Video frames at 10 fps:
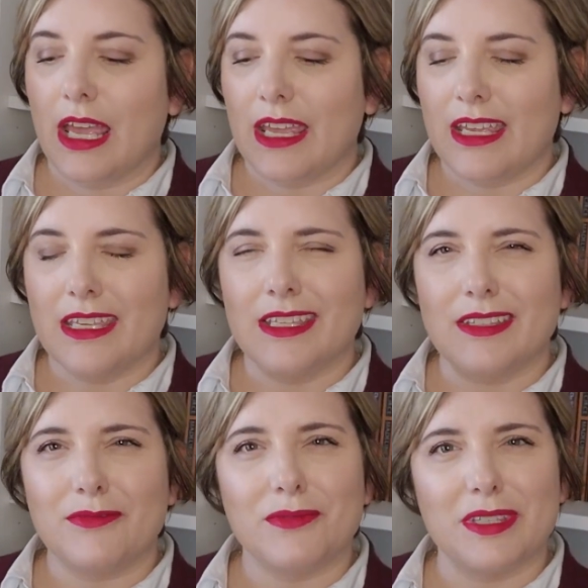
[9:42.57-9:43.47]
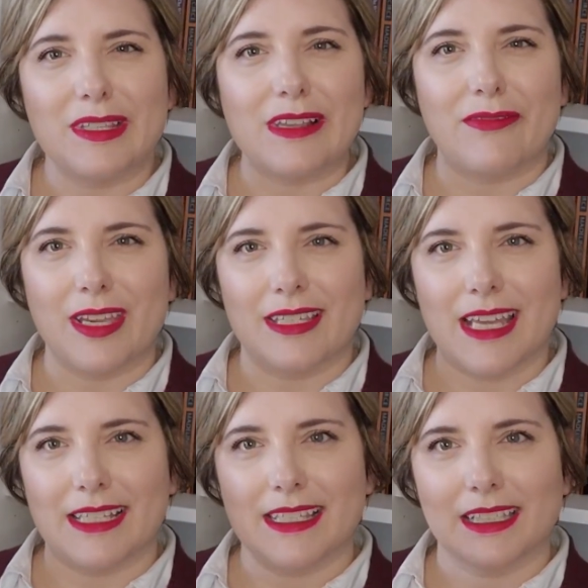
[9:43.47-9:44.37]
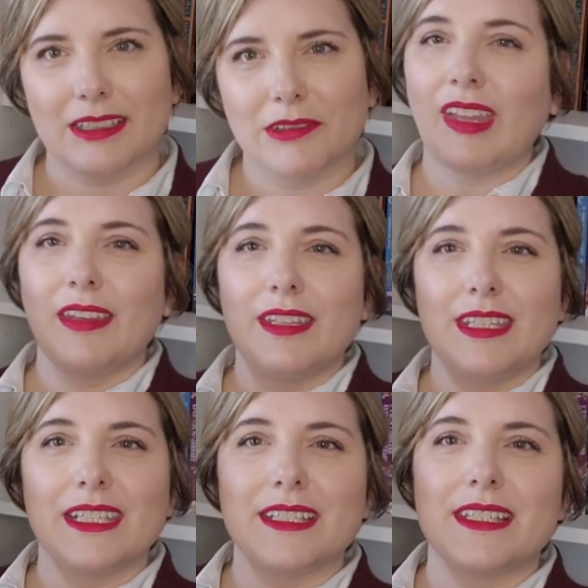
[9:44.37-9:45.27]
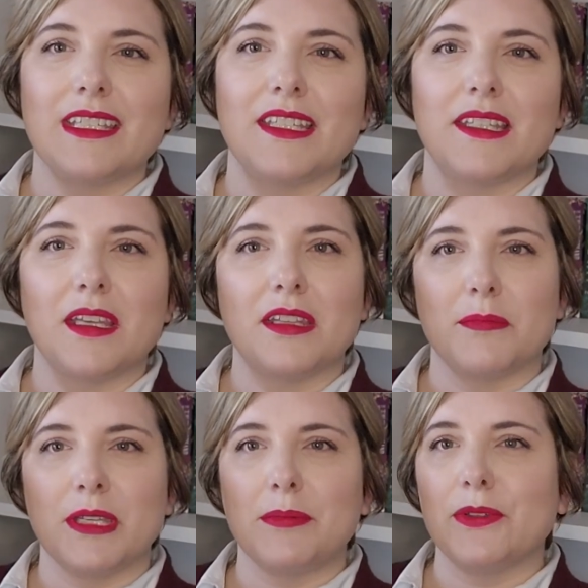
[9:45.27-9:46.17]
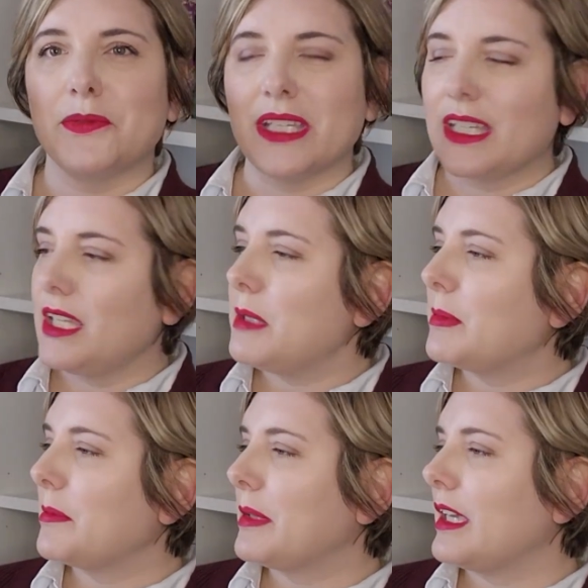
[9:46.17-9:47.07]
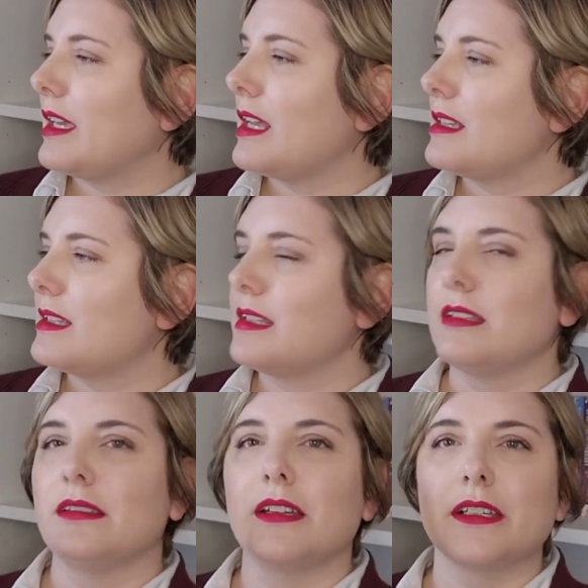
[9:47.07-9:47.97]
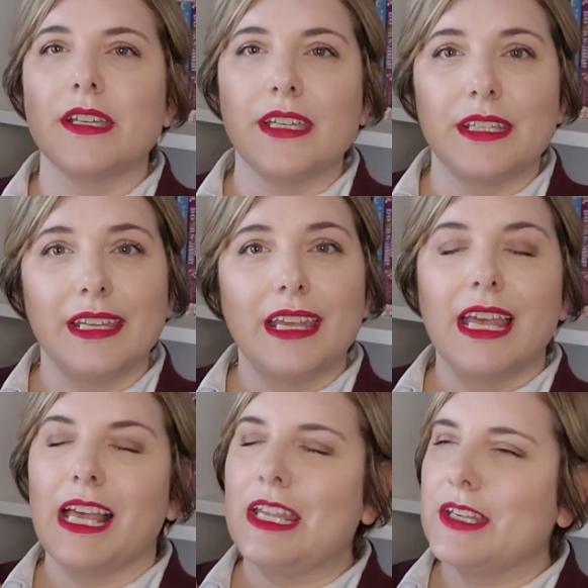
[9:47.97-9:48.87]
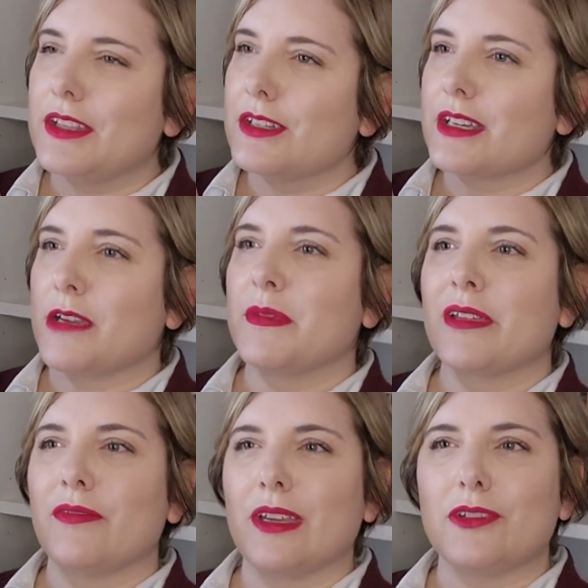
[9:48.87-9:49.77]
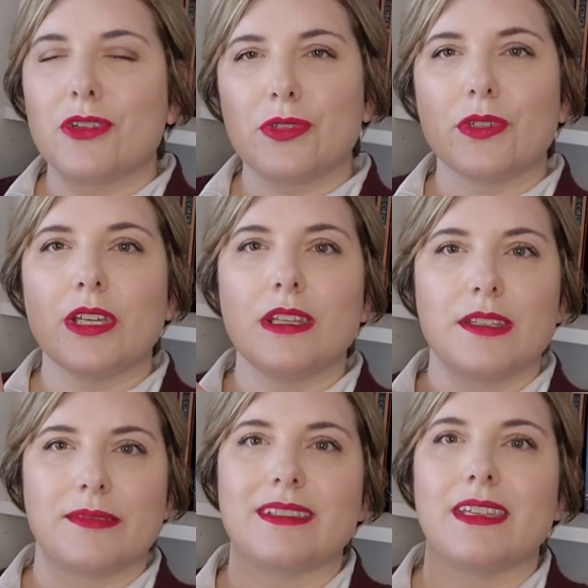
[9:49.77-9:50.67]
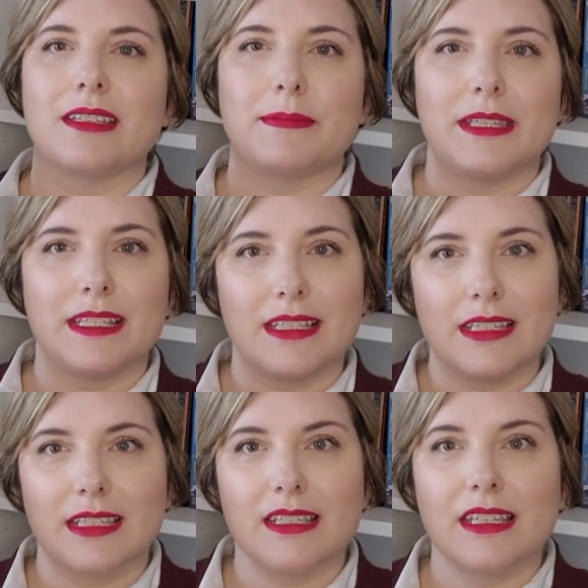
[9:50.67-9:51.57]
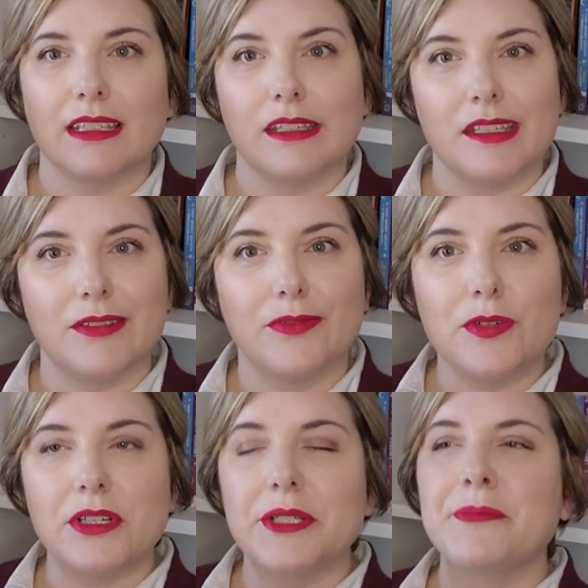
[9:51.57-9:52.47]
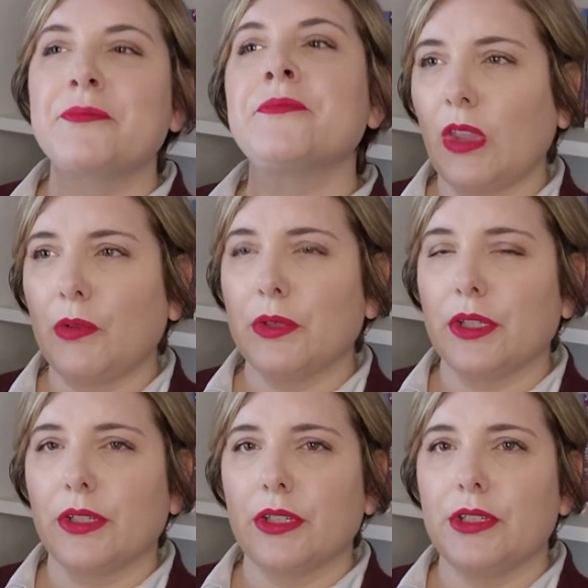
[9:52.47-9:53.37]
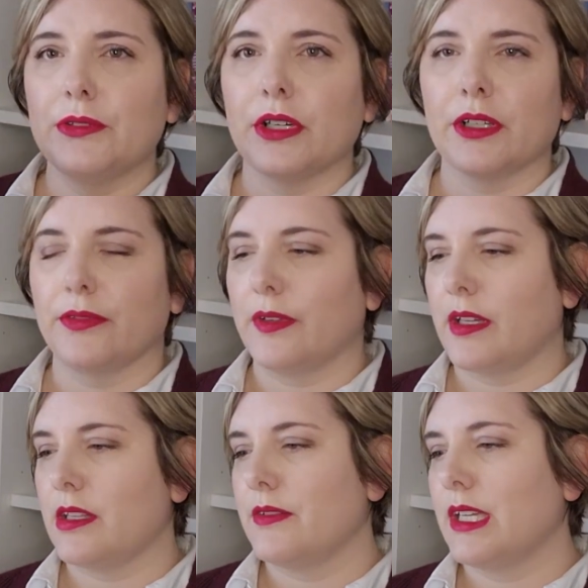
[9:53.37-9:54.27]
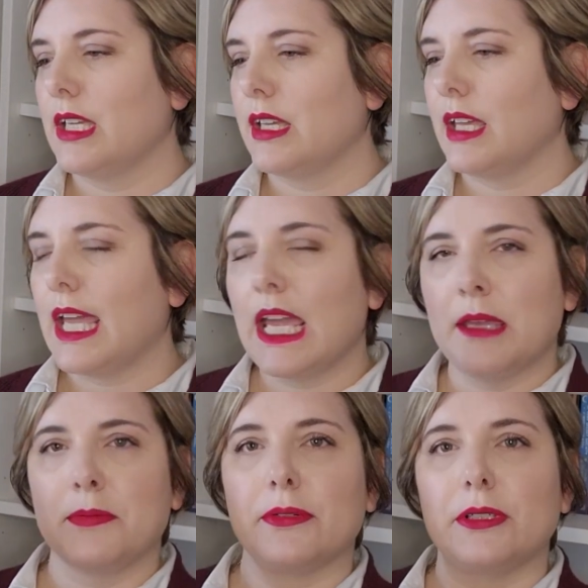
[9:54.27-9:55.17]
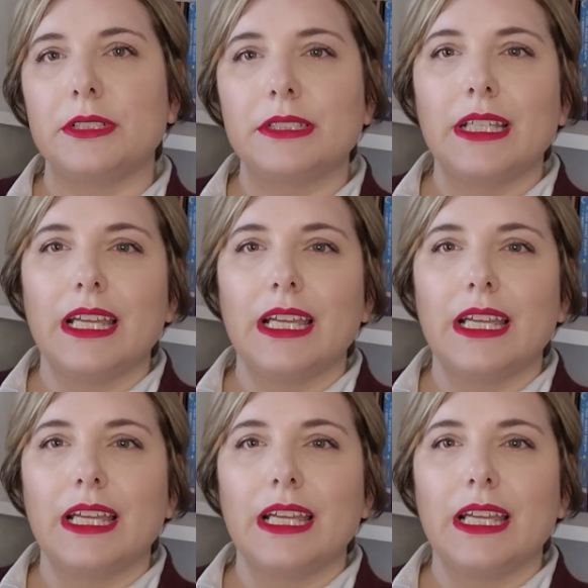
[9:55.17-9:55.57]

it was fantastic. The next is The People We Keep by Allison Larkin, another coming of age story. This one takes place in 1994, where you are following April